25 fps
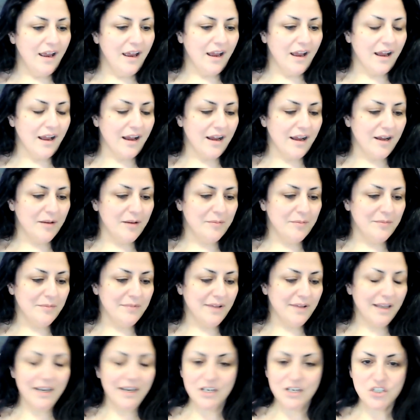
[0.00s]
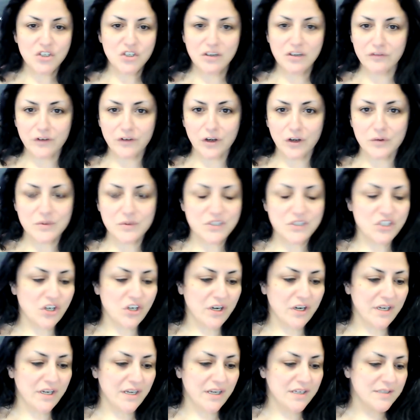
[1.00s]
And I should have known it was
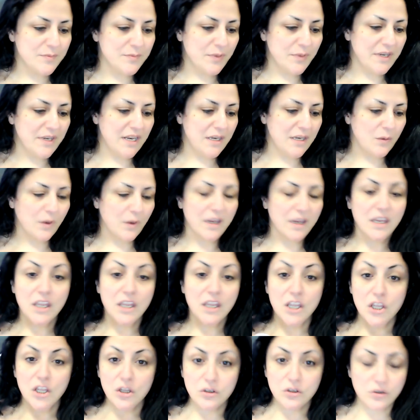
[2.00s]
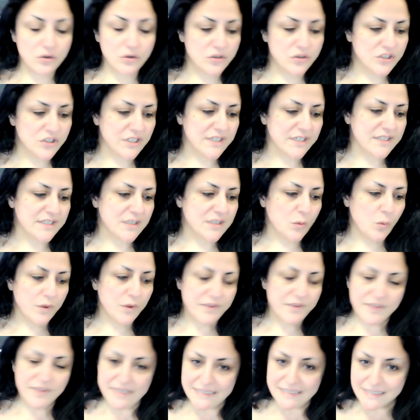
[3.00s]
Chinese. But anyway, usually, so
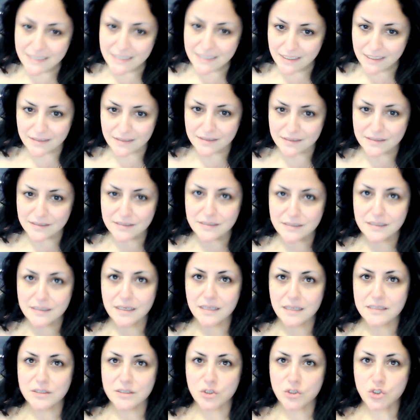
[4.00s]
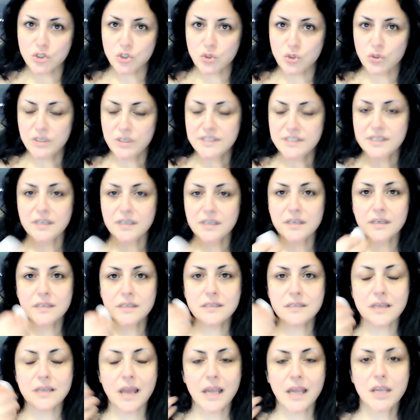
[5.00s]
what this is, it's an
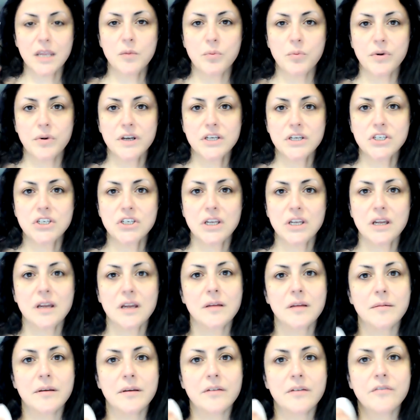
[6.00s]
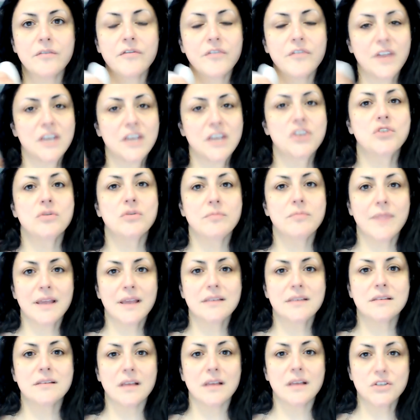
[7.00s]
acupressure facial
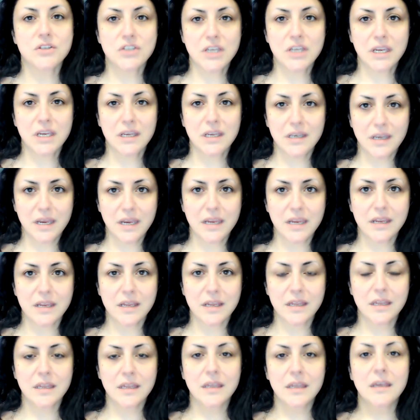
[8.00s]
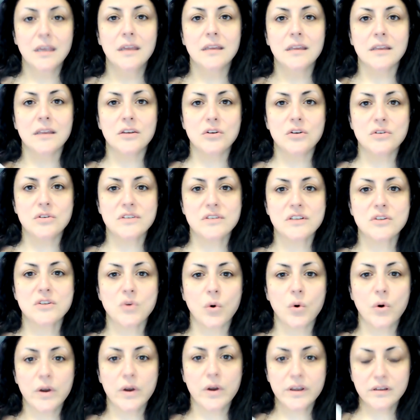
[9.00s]
massage technique that uses
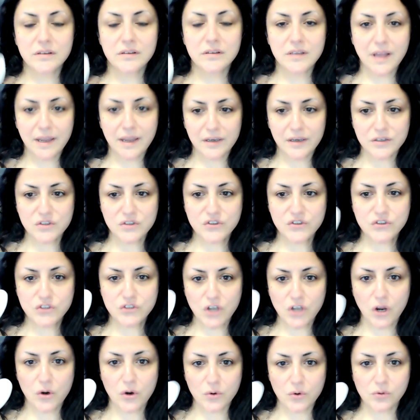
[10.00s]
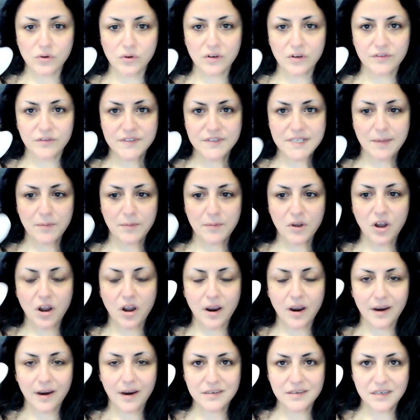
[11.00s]
oil and a stone of some
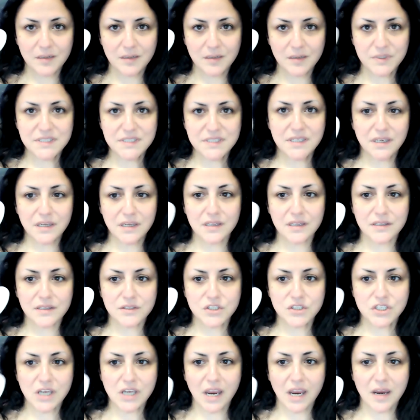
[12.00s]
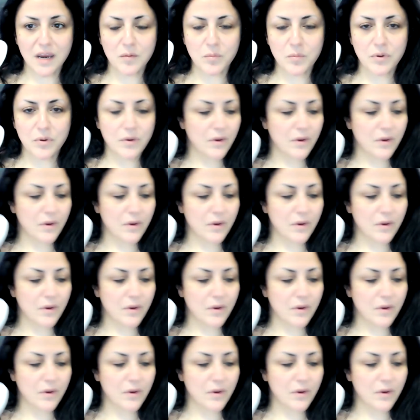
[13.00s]
kind in a particular shape.